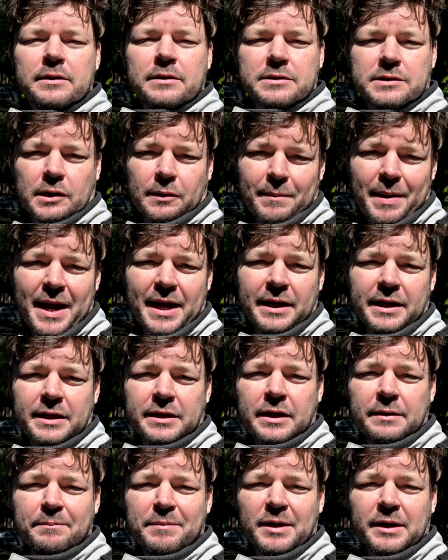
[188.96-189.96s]
So I'm out
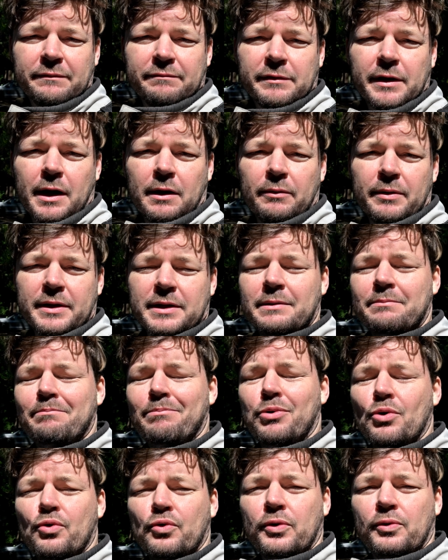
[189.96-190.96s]
in the middle of nowhere in the
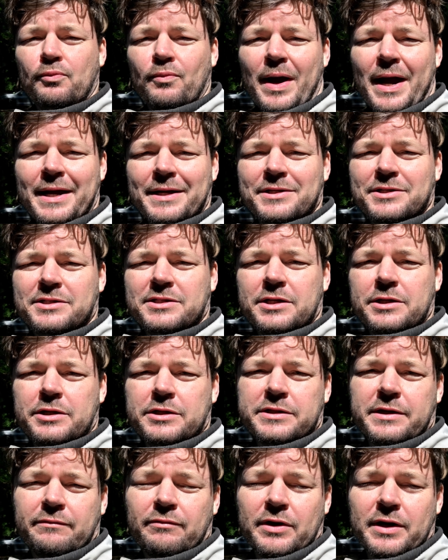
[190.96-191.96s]
border ranges of
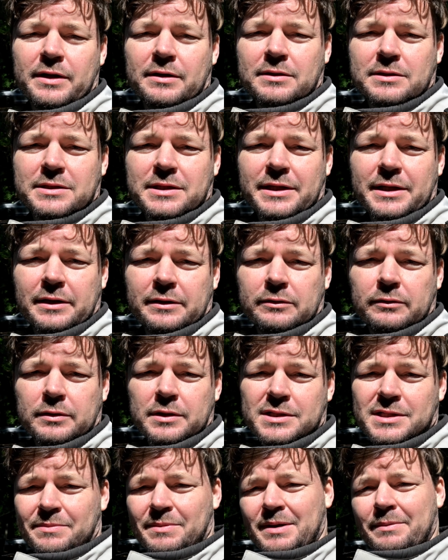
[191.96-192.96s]
New South Wales, and I thought
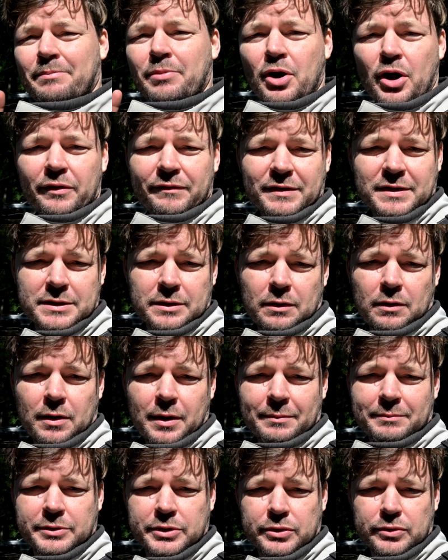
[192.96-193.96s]
this would be the perfect
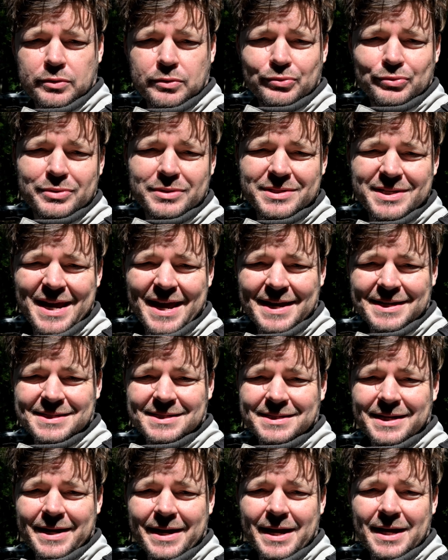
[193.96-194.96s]
time to
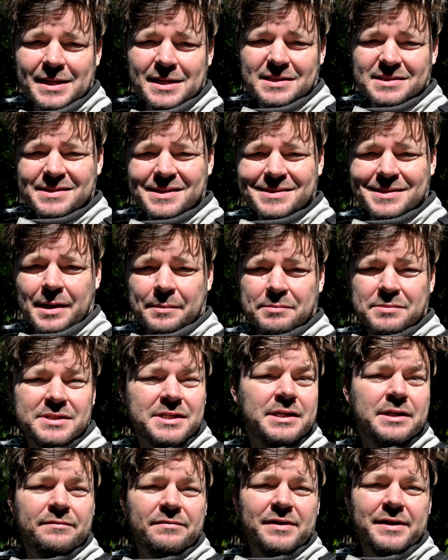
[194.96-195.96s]
test out the Sizzapp and
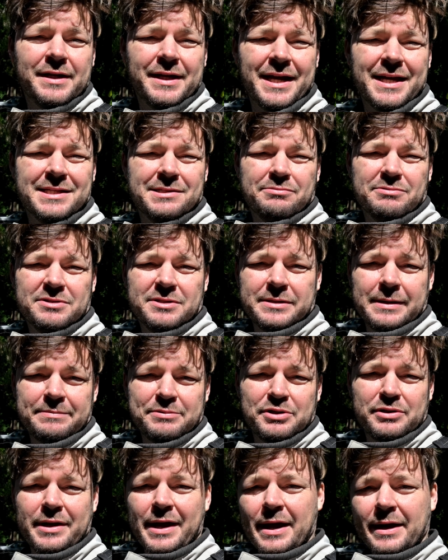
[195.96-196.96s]
see if it gets
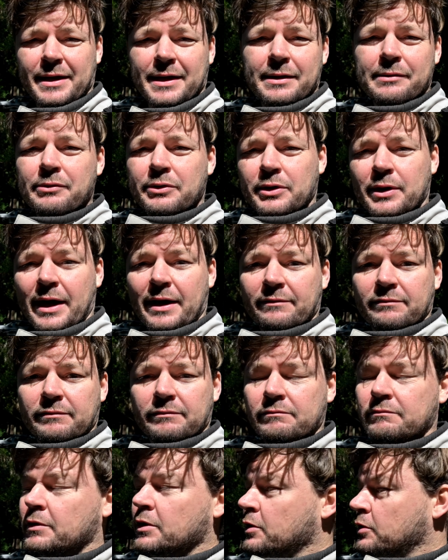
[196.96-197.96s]
reception out here when you have
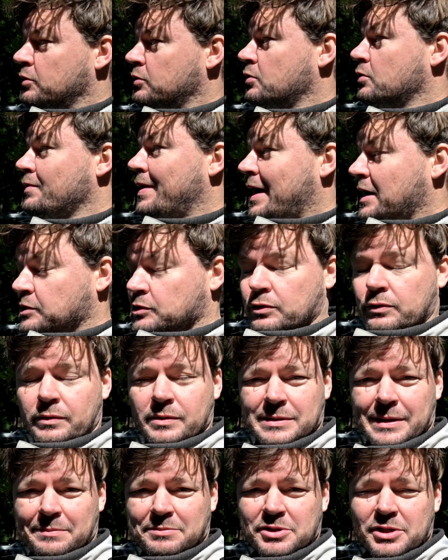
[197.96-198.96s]
no actual
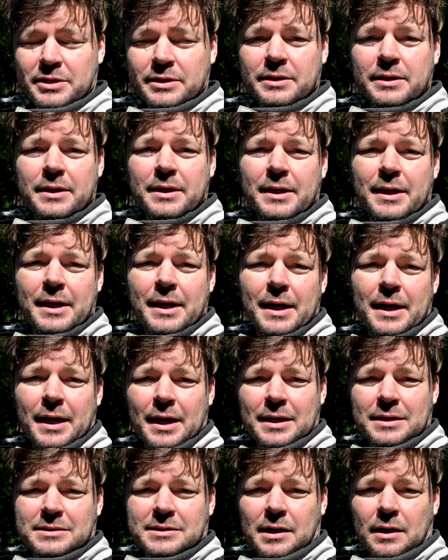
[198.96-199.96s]
reception.
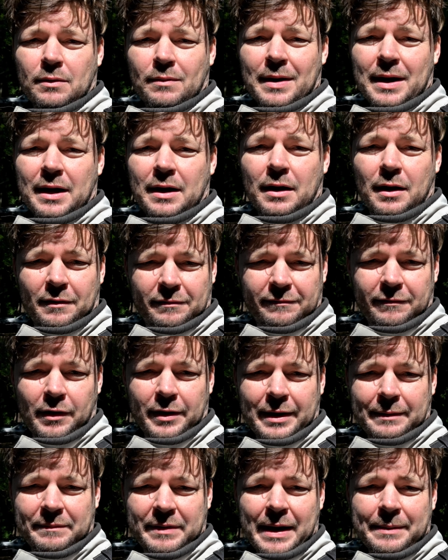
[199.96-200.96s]
So I
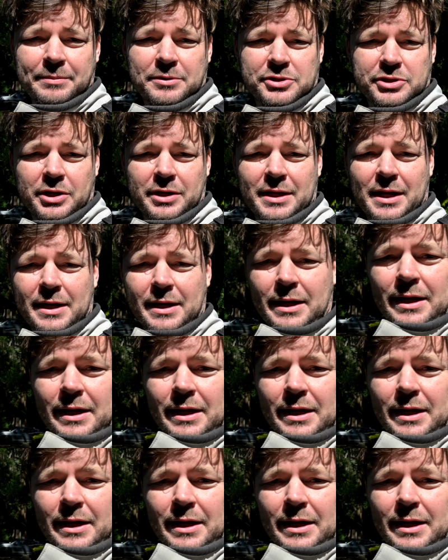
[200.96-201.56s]
fired up the app. I'll show you that